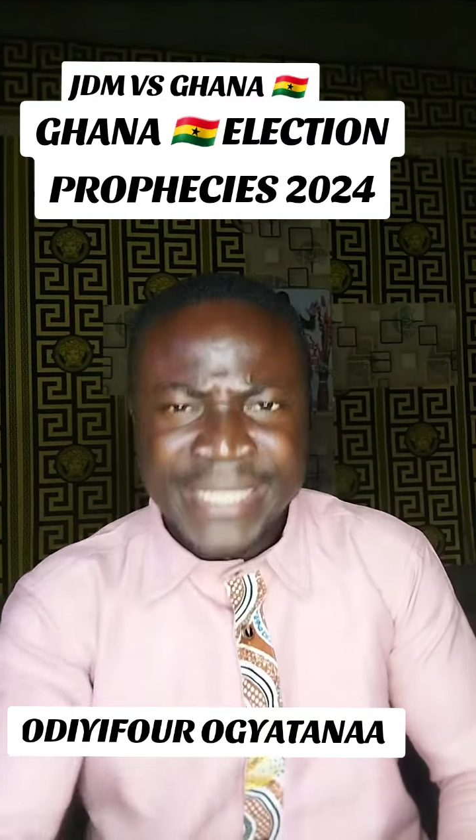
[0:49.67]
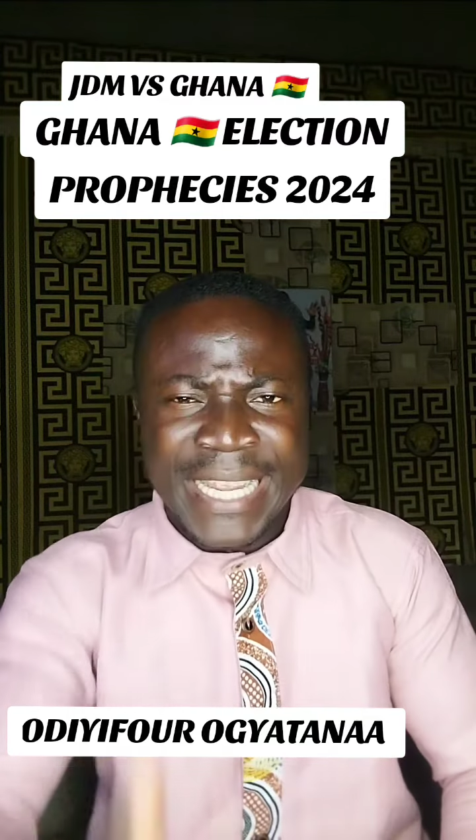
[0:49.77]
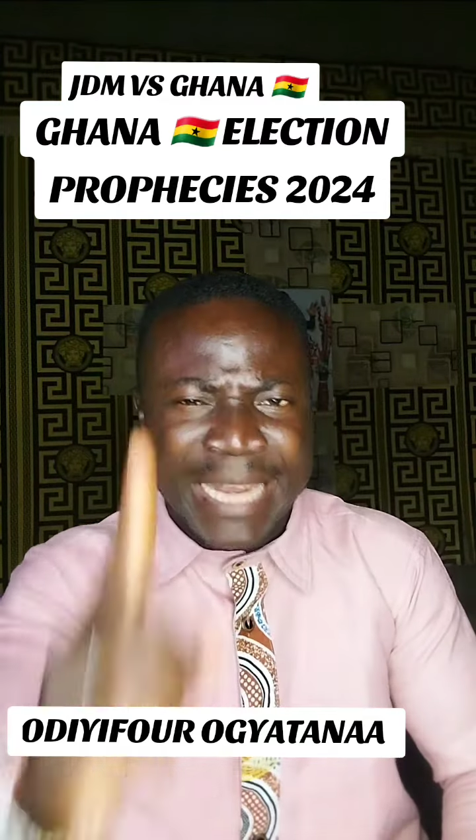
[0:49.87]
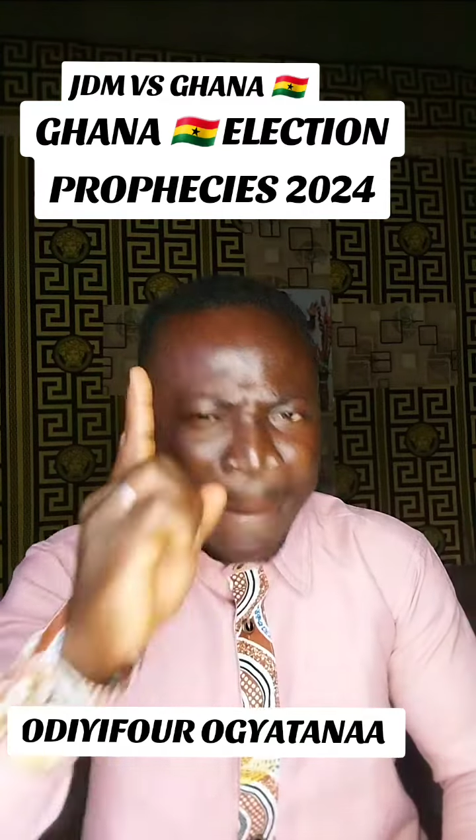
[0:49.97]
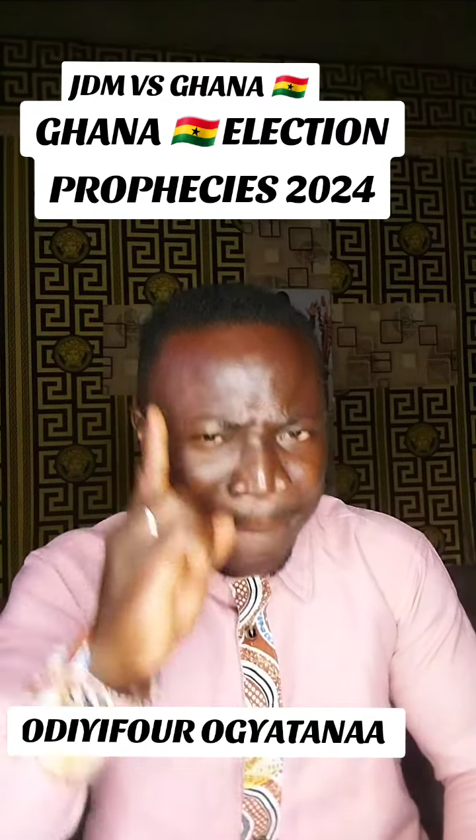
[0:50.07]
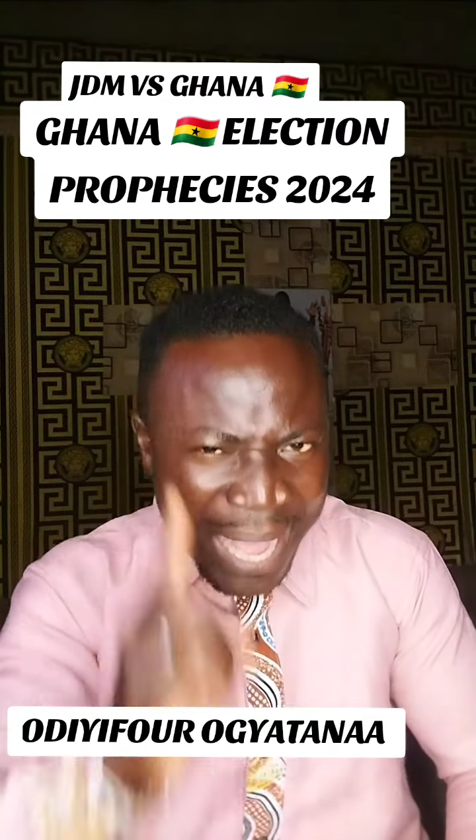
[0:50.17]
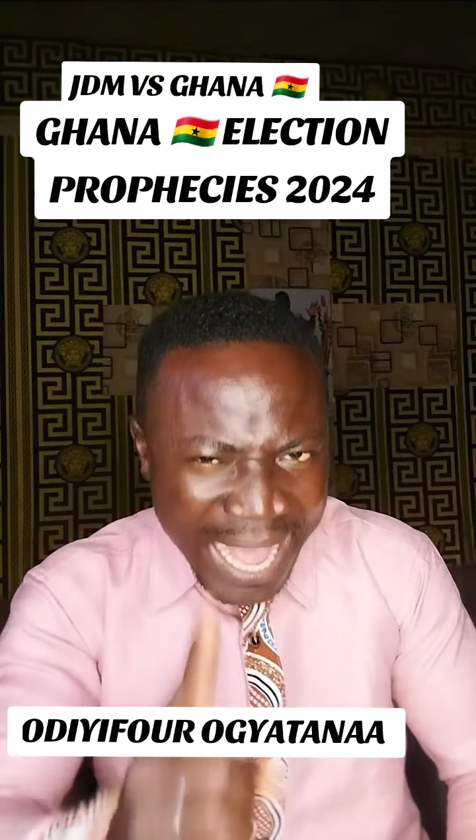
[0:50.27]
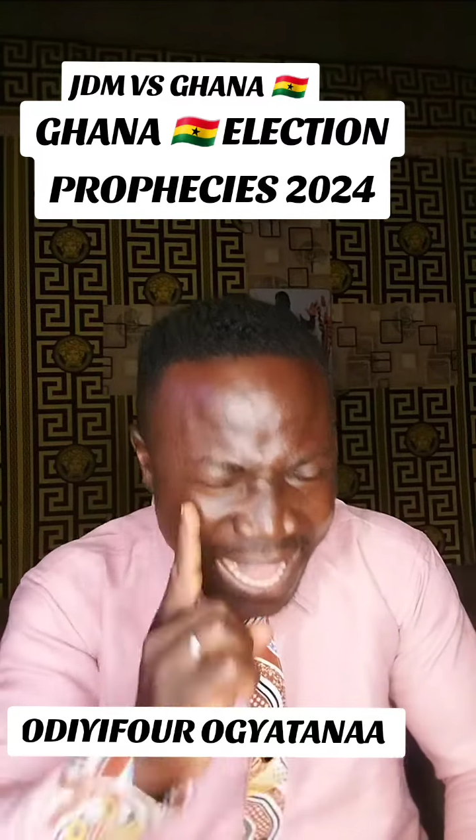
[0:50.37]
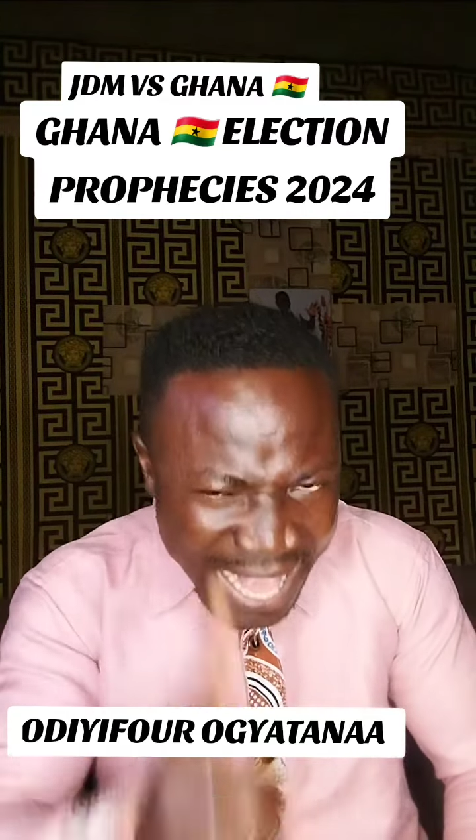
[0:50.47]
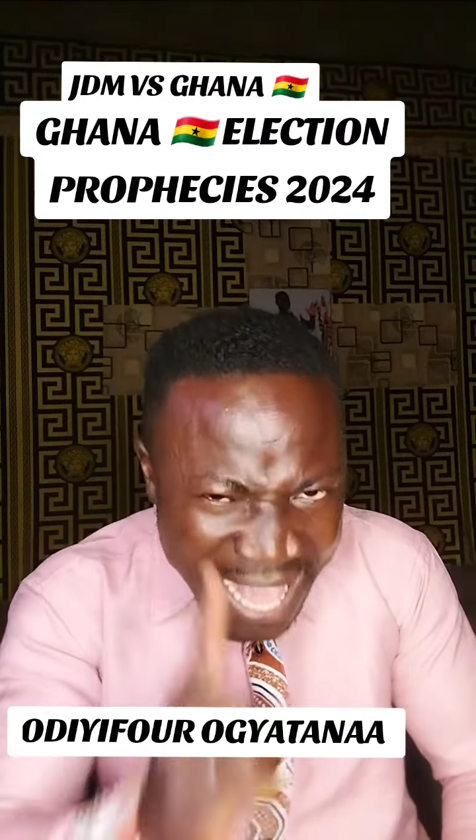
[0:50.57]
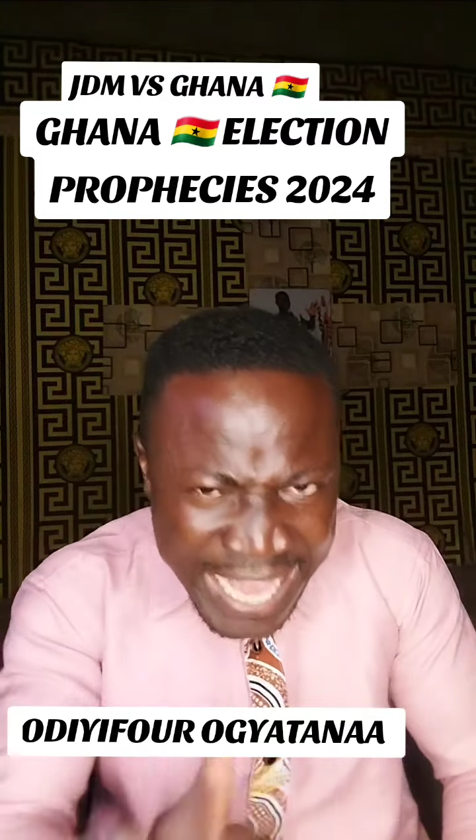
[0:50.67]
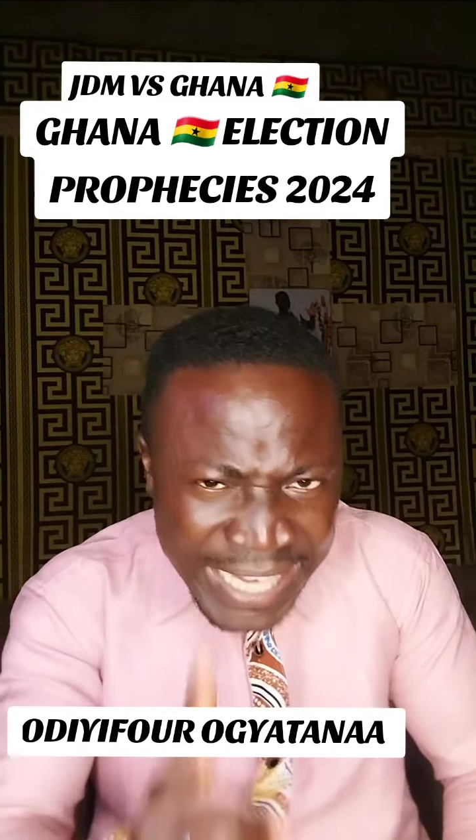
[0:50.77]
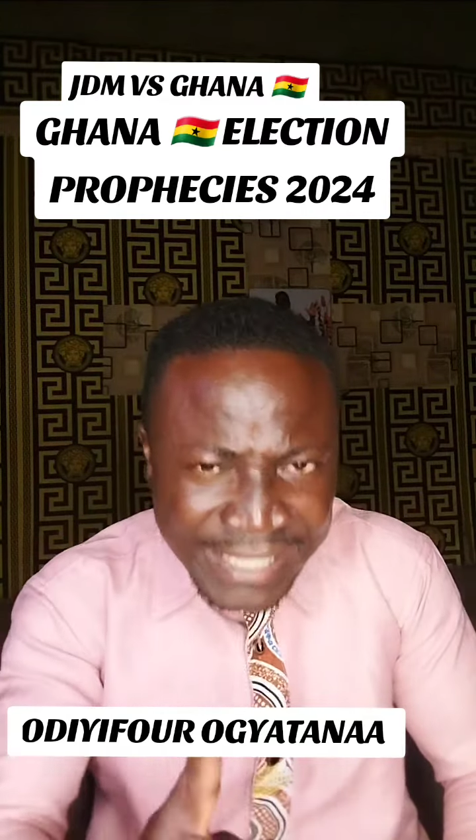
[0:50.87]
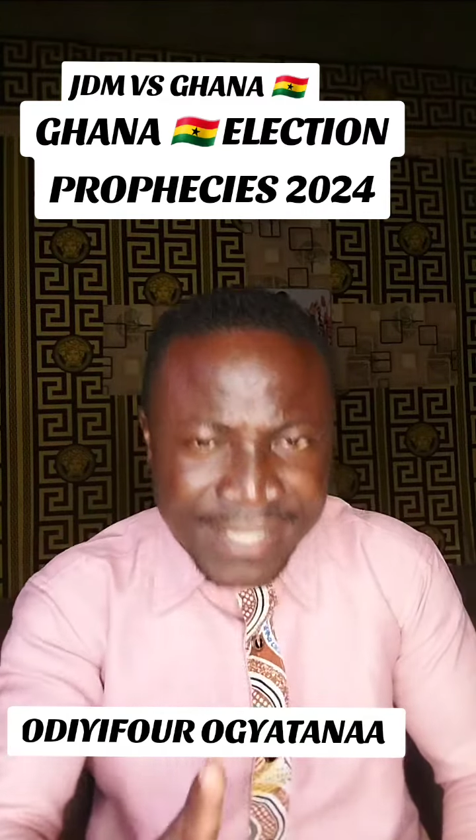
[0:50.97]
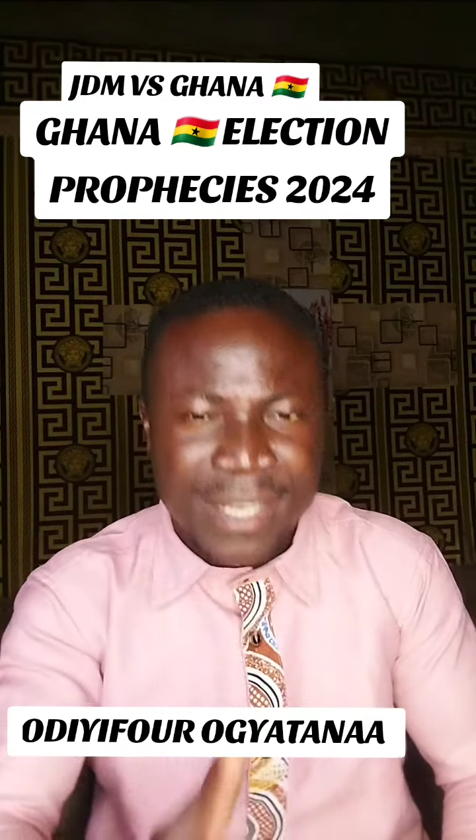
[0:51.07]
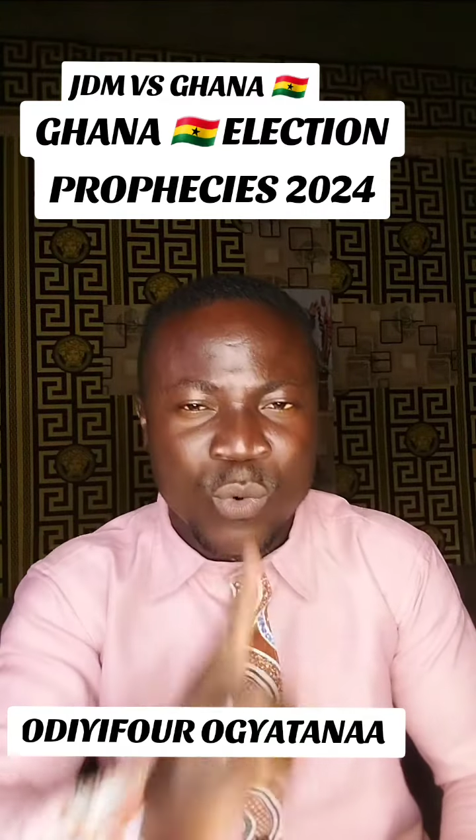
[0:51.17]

the number 8